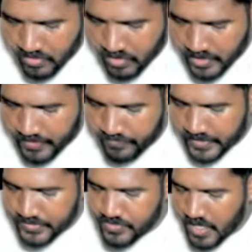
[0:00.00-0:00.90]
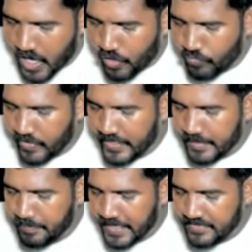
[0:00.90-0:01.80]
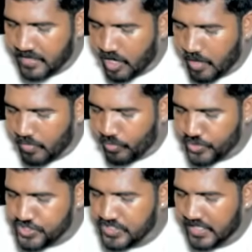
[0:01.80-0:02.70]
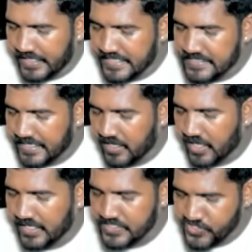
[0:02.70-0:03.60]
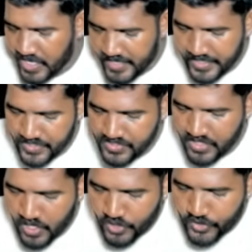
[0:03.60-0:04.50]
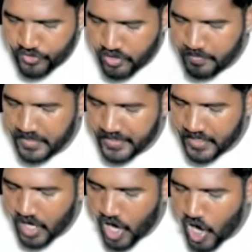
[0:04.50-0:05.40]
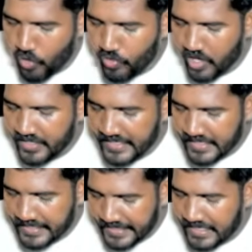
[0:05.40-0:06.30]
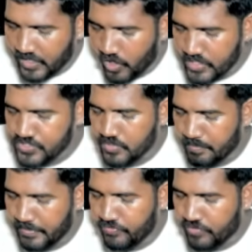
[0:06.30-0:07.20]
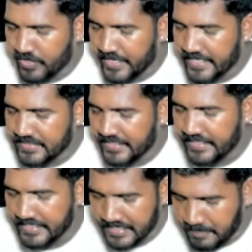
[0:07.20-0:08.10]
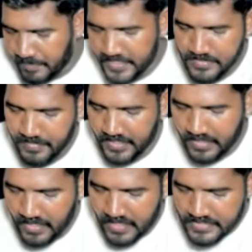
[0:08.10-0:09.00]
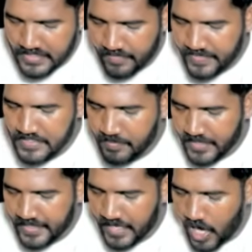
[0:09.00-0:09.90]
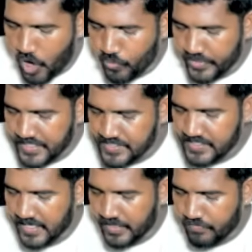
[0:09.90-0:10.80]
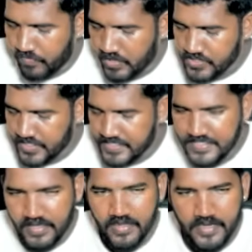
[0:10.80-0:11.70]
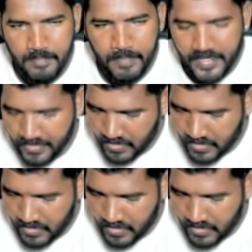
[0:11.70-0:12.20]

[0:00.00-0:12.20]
conference, how well it meet the original design or standards. Durability, how long it lasts before needing the replacement. Serviceability, how easy and fast it's a repair.